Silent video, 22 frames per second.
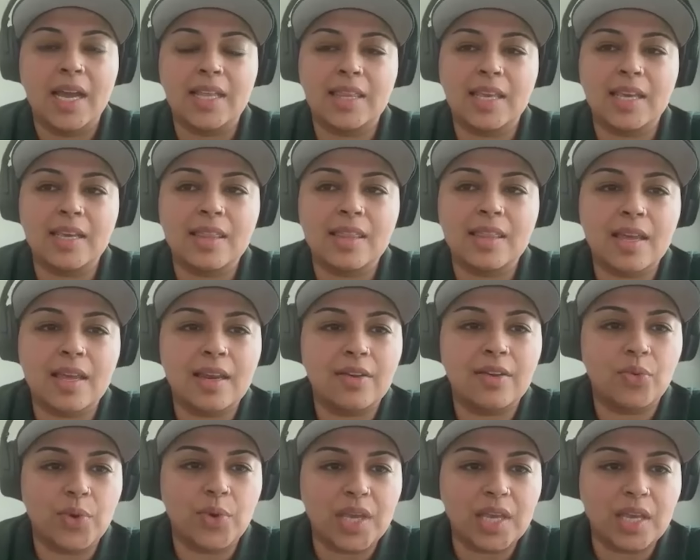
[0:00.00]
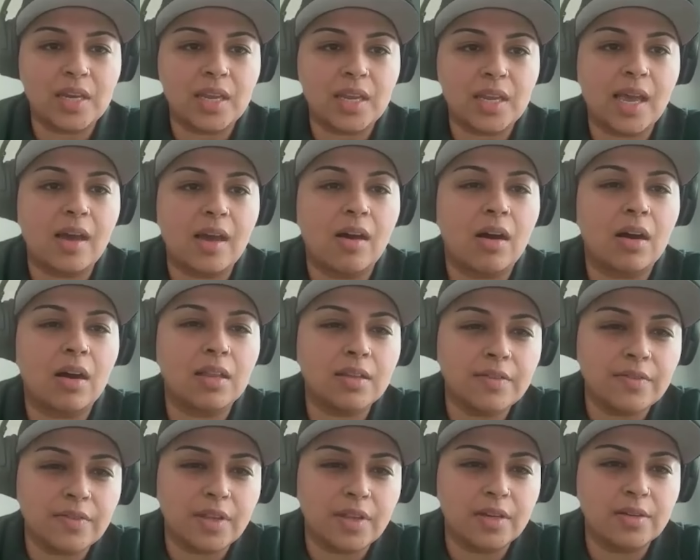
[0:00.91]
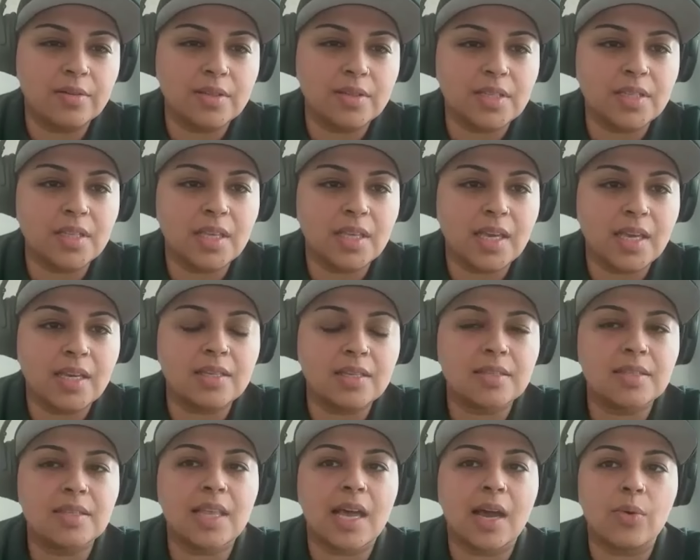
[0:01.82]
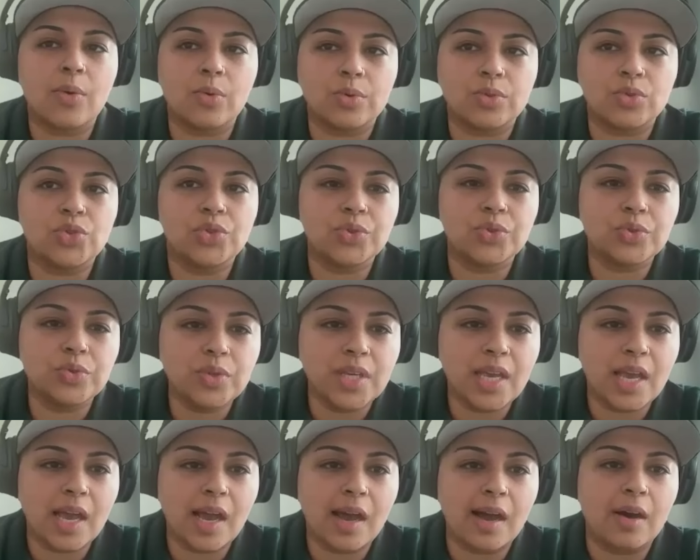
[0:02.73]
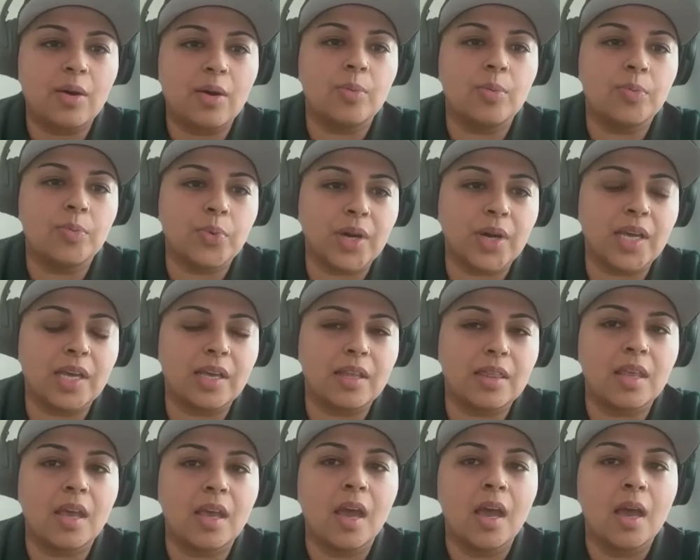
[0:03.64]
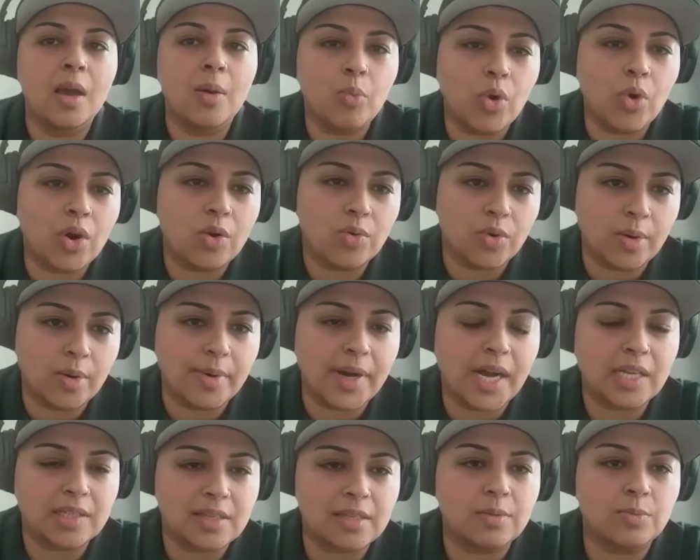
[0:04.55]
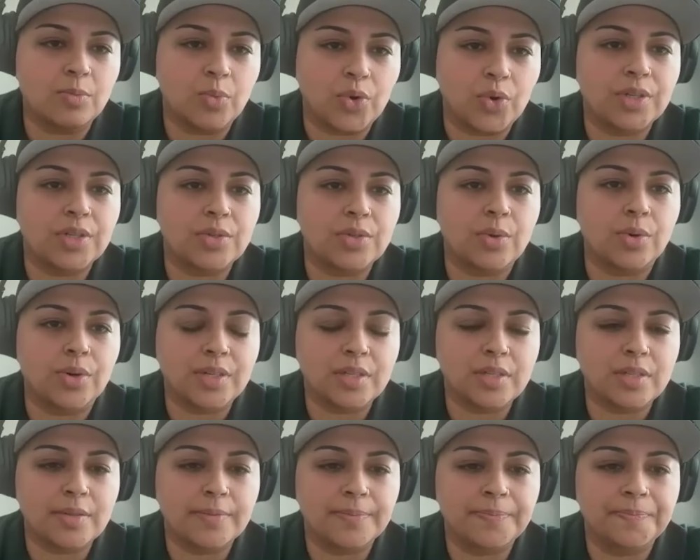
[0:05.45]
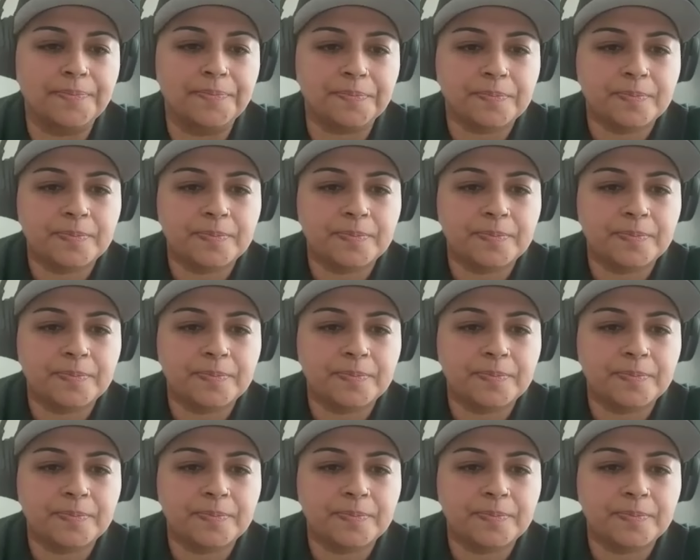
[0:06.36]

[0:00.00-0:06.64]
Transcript: I think that if we can get all of those things, that will truly help with more robots in more stores.